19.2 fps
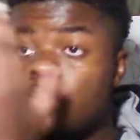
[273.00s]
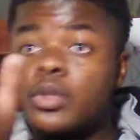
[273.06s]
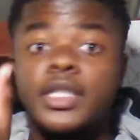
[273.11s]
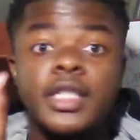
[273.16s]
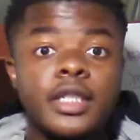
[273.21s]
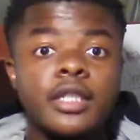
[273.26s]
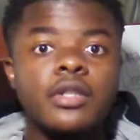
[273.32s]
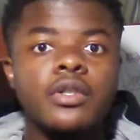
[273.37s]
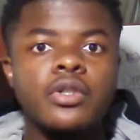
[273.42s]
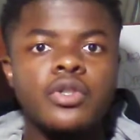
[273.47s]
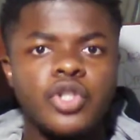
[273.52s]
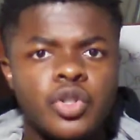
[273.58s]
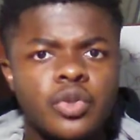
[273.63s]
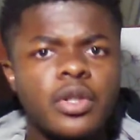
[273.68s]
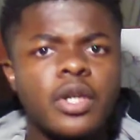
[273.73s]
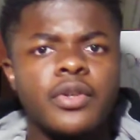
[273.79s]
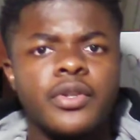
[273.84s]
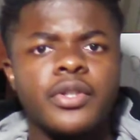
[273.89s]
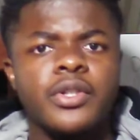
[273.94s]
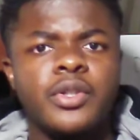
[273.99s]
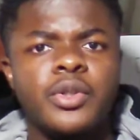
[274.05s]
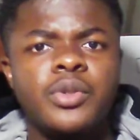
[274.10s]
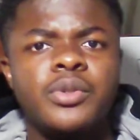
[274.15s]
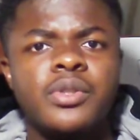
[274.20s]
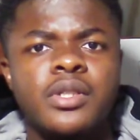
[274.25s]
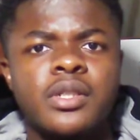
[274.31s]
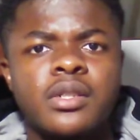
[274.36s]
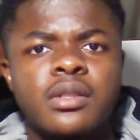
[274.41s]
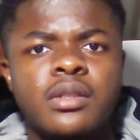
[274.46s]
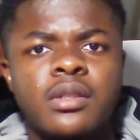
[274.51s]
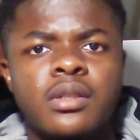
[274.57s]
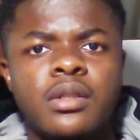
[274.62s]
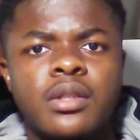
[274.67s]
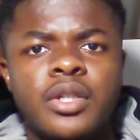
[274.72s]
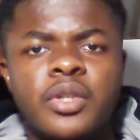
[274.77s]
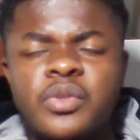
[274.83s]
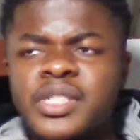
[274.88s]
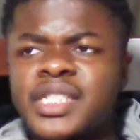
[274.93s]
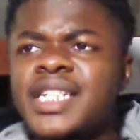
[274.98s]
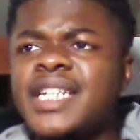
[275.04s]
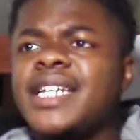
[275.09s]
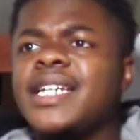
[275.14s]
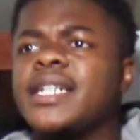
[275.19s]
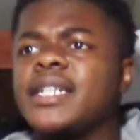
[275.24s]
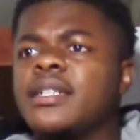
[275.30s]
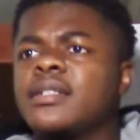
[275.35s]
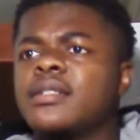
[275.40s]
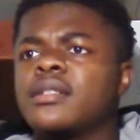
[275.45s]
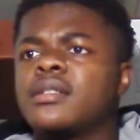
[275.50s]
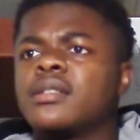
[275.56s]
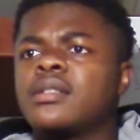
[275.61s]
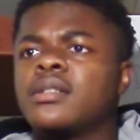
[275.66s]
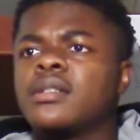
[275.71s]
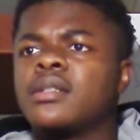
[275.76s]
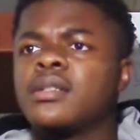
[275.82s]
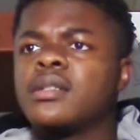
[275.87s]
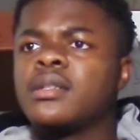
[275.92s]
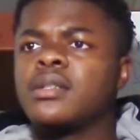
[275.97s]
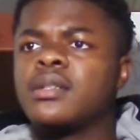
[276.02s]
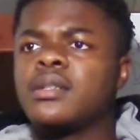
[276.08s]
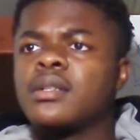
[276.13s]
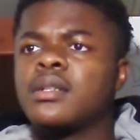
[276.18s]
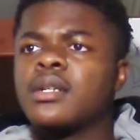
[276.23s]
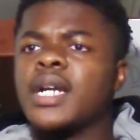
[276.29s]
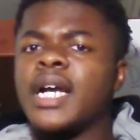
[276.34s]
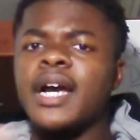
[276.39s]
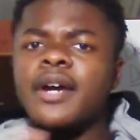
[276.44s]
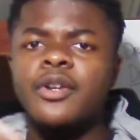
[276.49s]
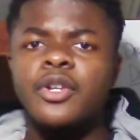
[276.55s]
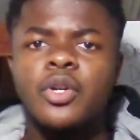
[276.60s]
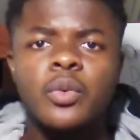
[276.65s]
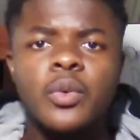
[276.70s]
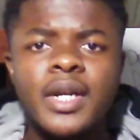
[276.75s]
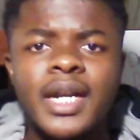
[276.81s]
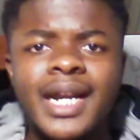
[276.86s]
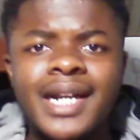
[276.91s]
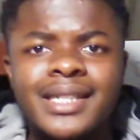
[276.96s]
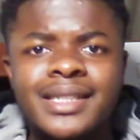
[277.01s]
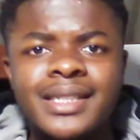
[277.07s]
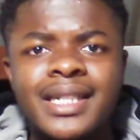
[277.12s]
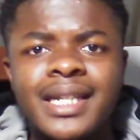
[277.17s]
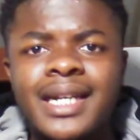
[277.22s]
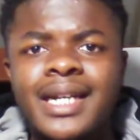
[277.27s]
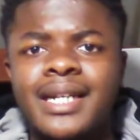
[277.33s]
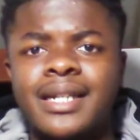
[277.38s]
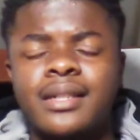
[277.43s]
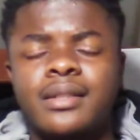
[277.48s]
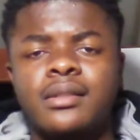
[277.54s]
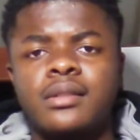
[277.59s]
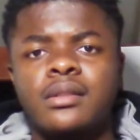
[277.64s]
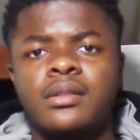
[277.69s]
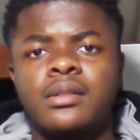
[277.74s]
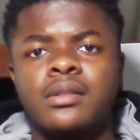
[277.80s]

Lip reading: the news? You know the news. You see it. How do you react to that?